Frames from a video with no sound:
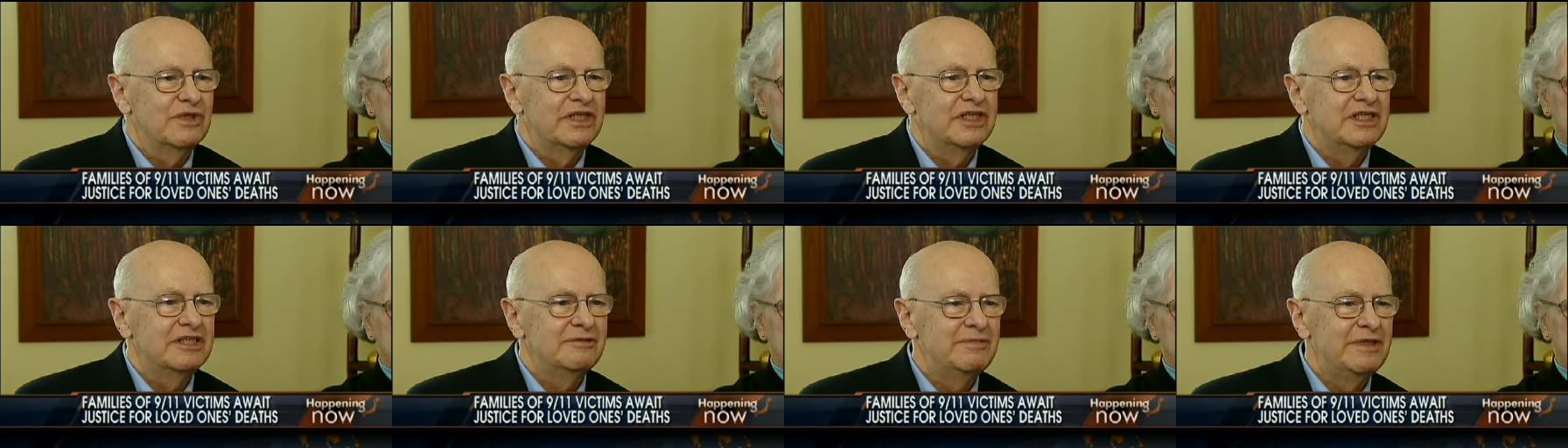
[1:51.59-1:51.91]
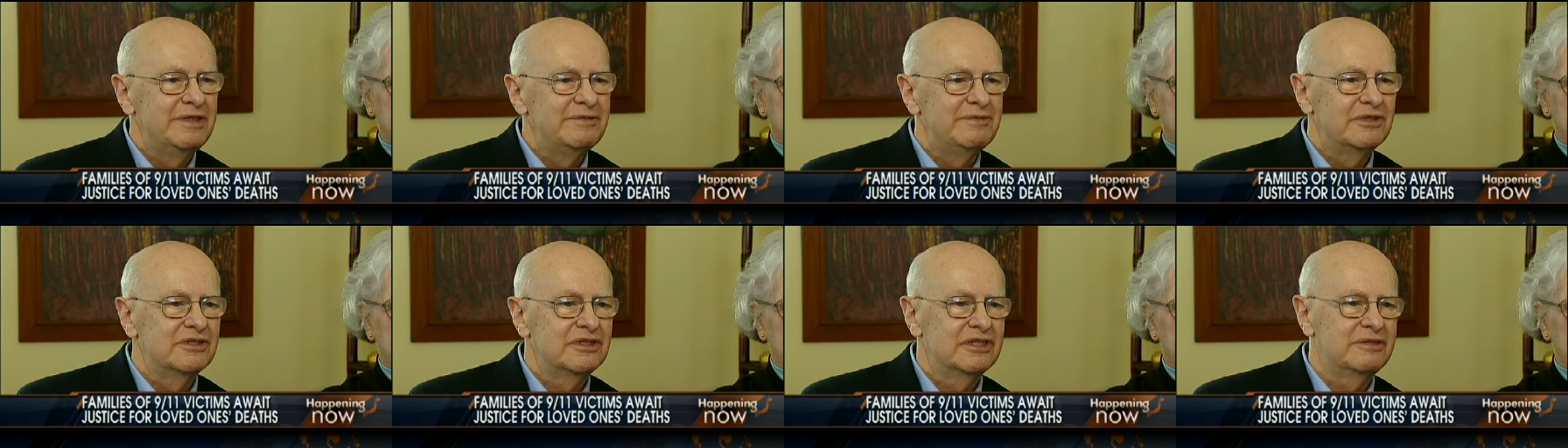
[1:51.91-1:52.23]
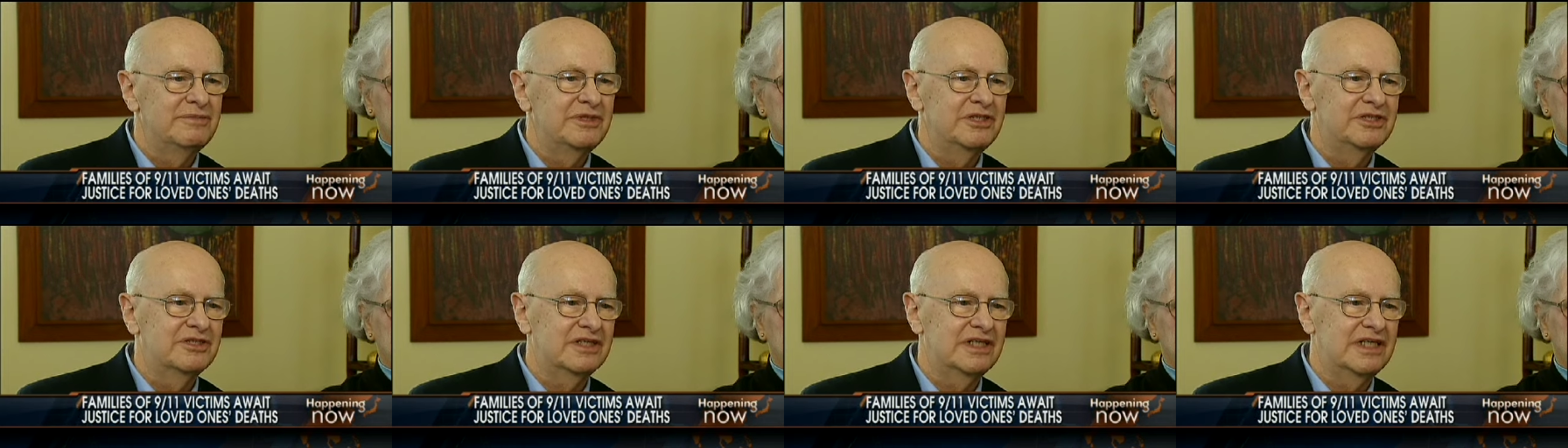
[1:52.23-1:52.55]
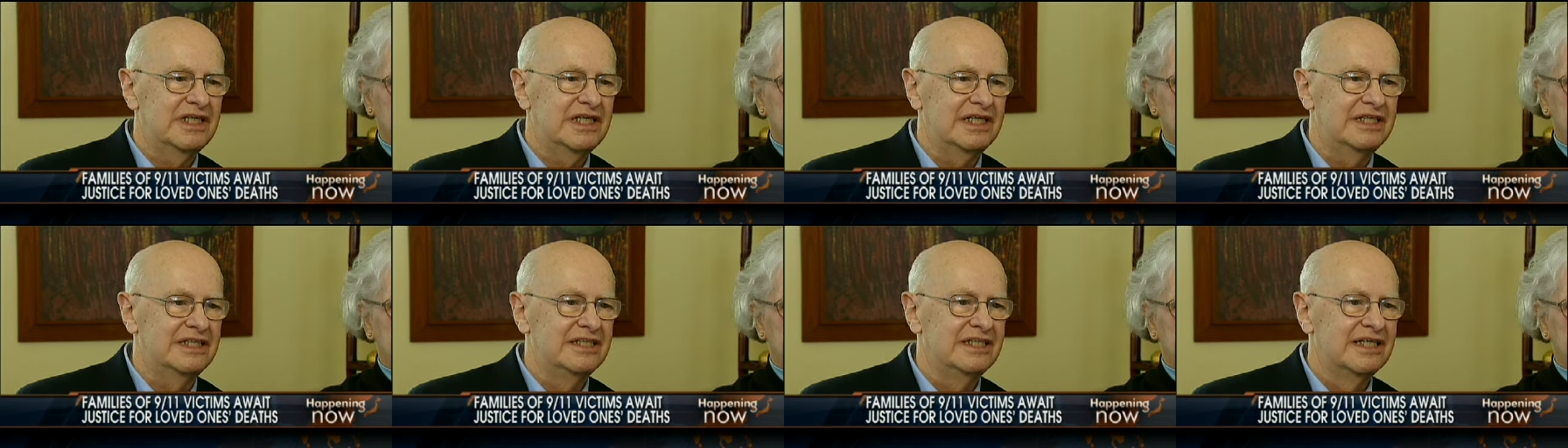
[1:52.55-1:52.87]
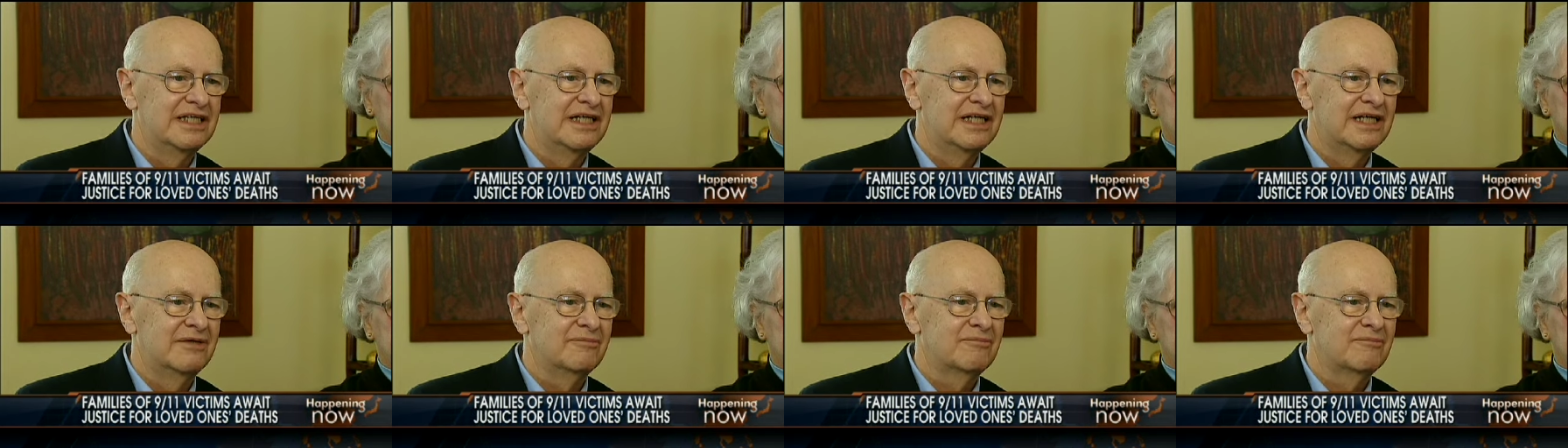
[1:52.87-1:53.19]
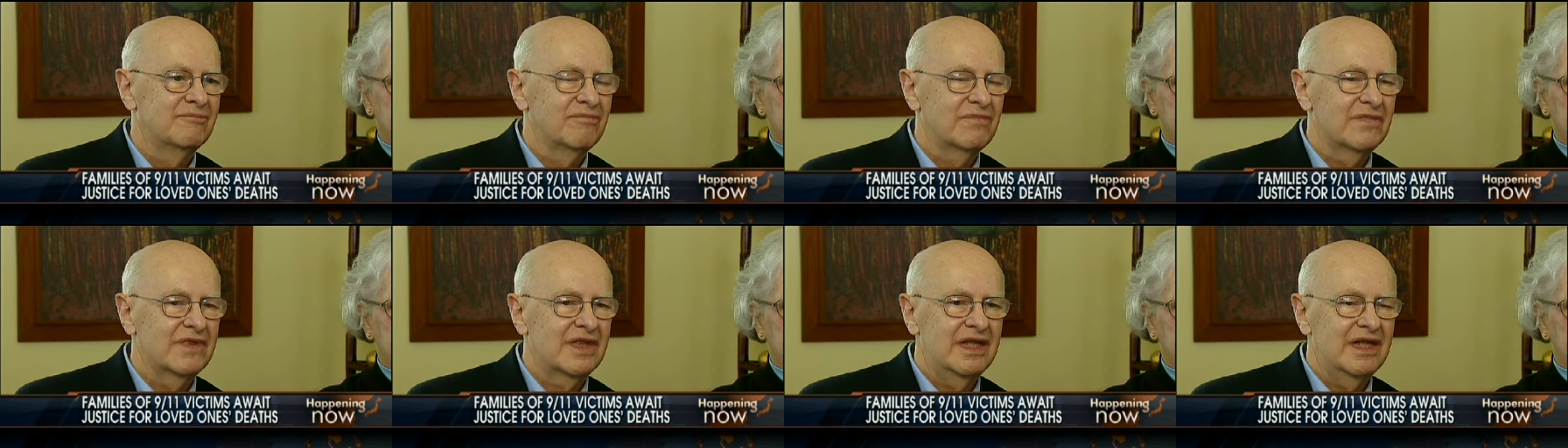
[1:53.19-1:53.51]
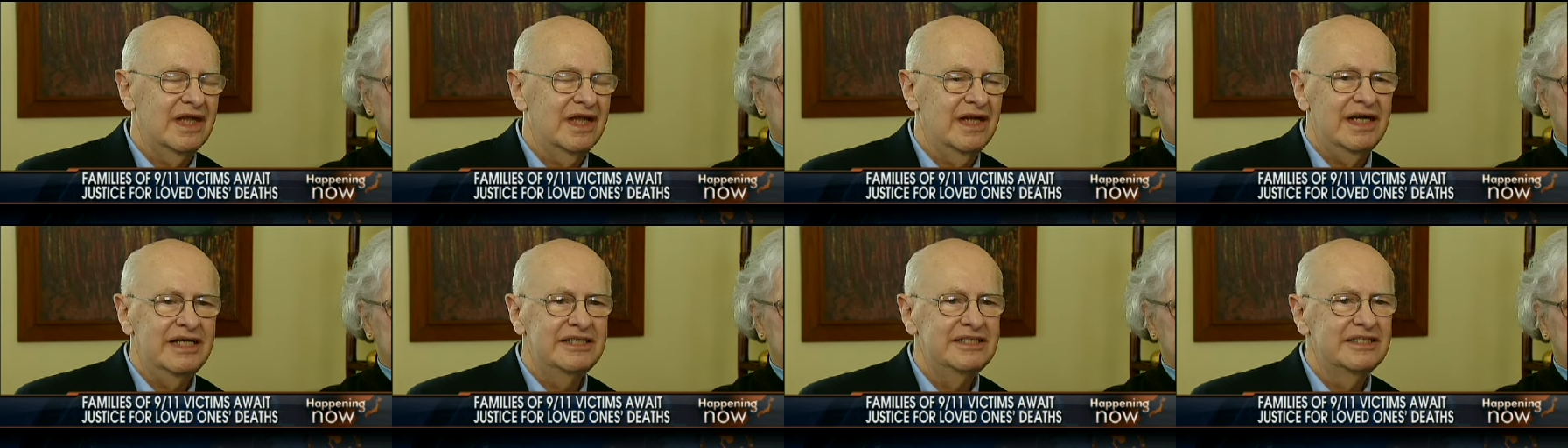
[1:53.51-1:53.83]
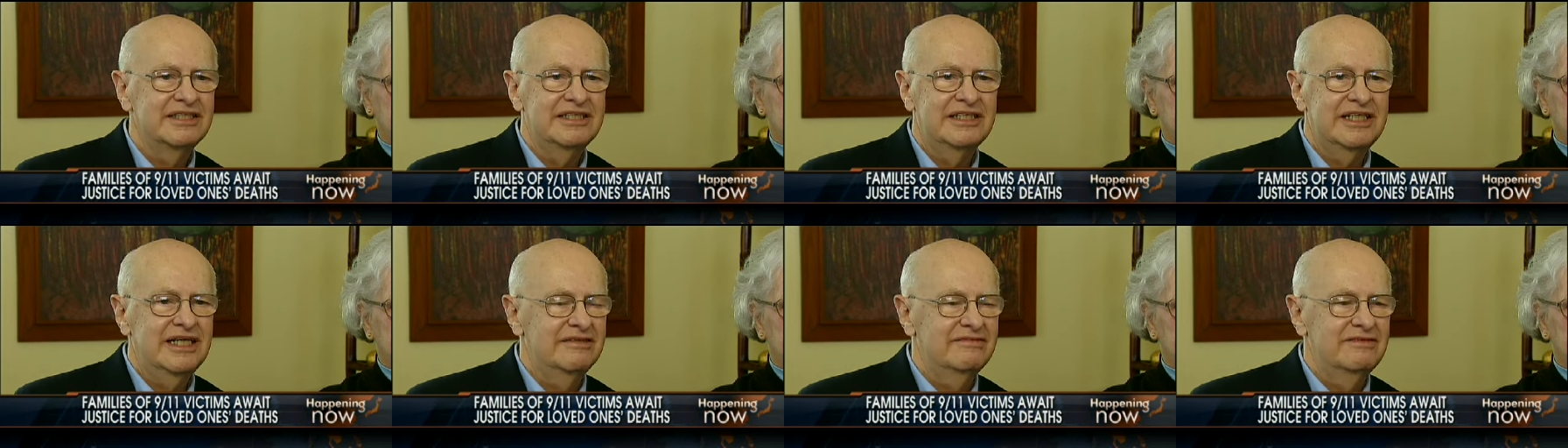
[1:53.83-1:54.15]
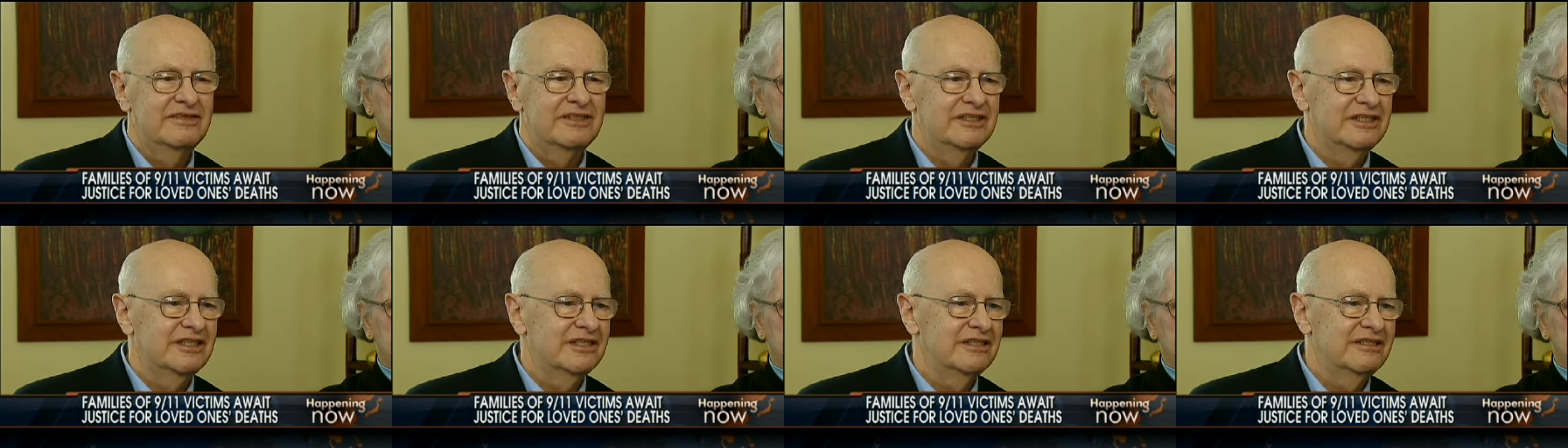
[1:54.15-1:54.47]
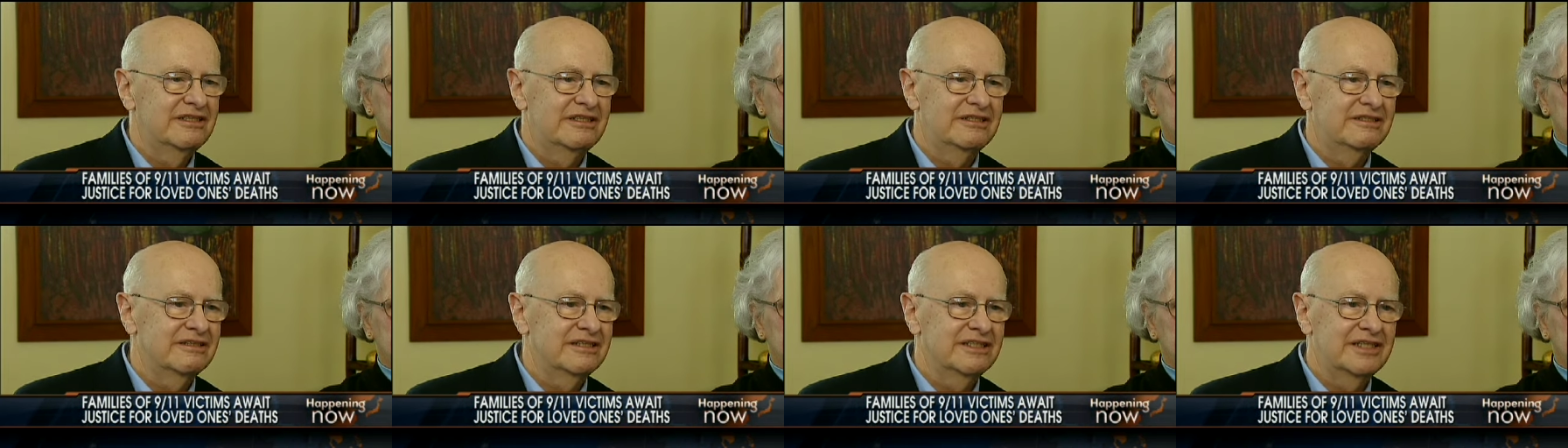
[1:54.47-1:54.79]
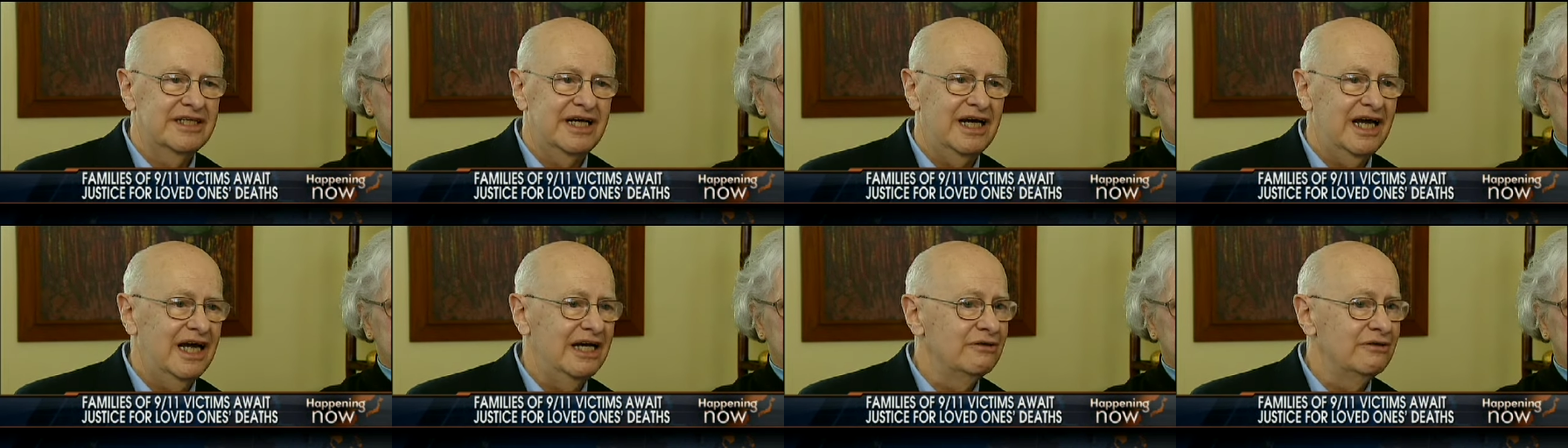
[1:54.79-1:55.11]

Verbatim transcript: When are these people going to be tried? And I just have to sit there and say,